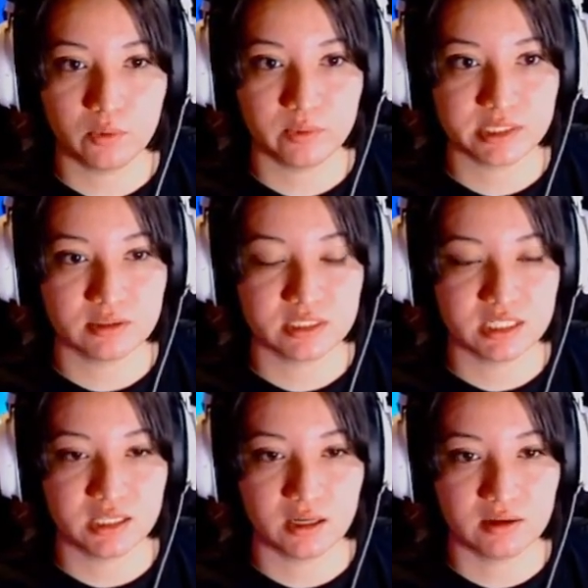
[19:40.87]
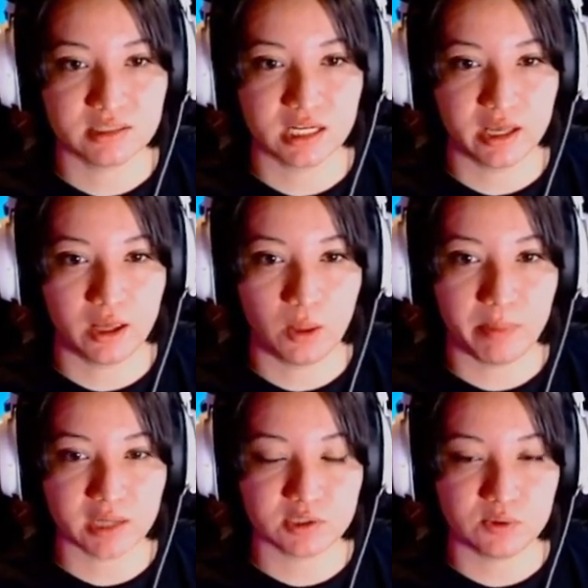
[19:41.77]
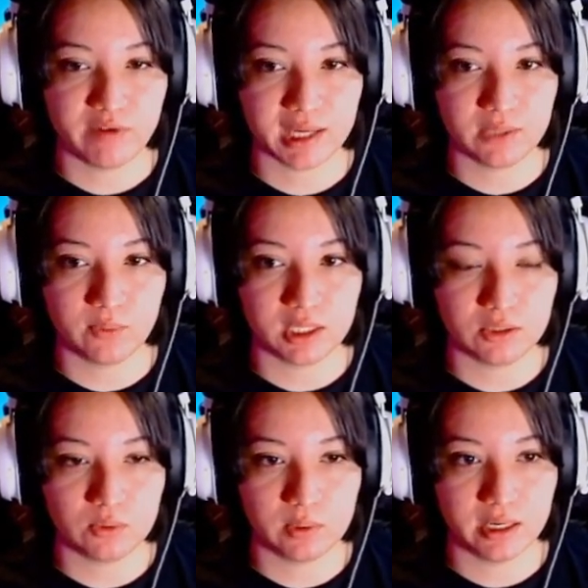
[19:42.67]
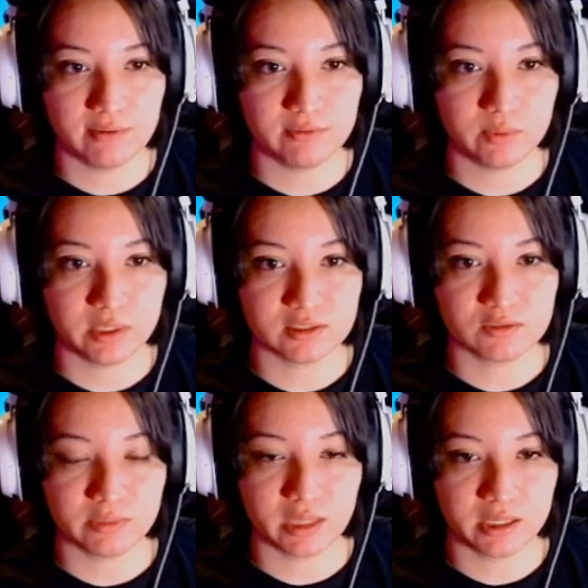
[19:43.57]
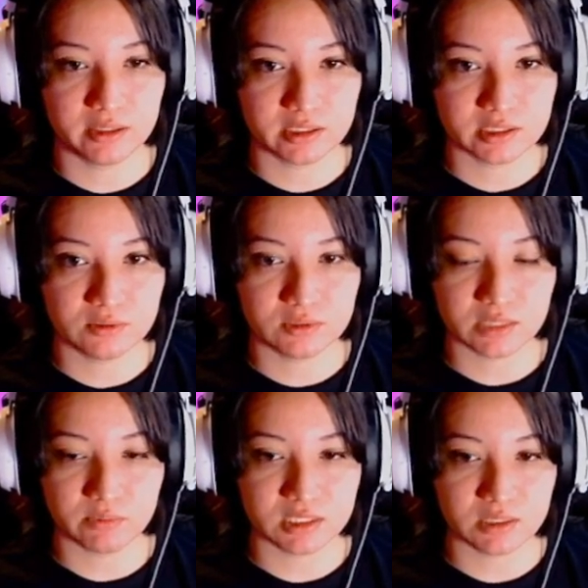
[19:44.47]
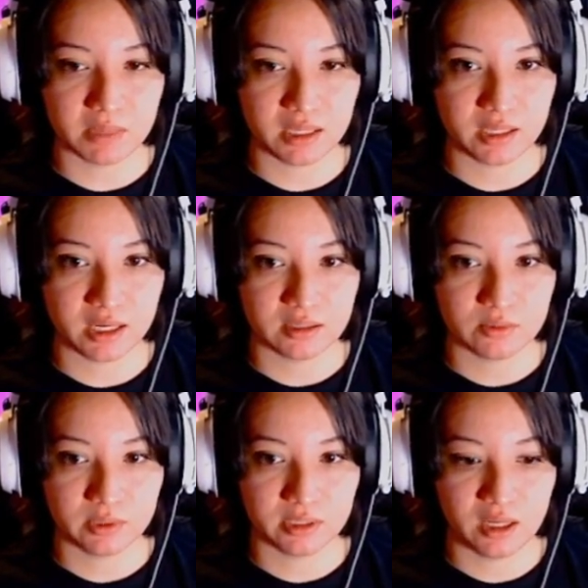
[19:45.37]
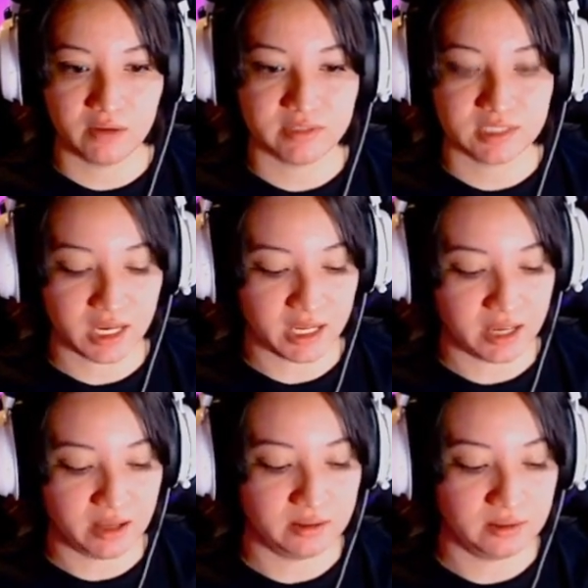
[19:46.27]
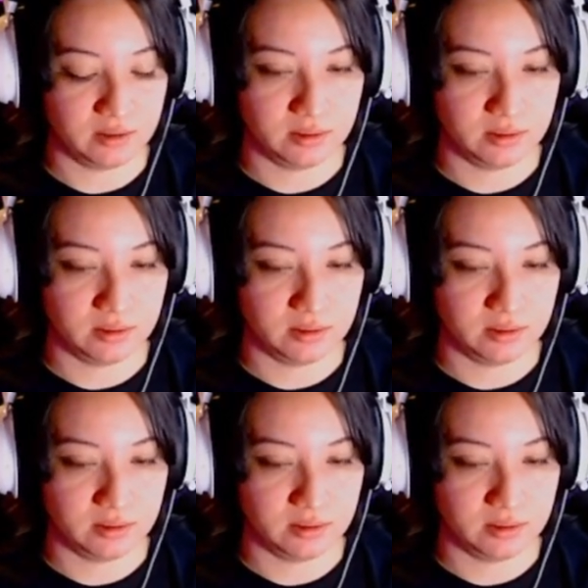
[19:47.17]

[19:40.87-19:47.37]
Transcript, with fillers: with certainty that I'll send help back to evacuate you and everyone else from the island as soon as I reach the mainland. With love, Diane.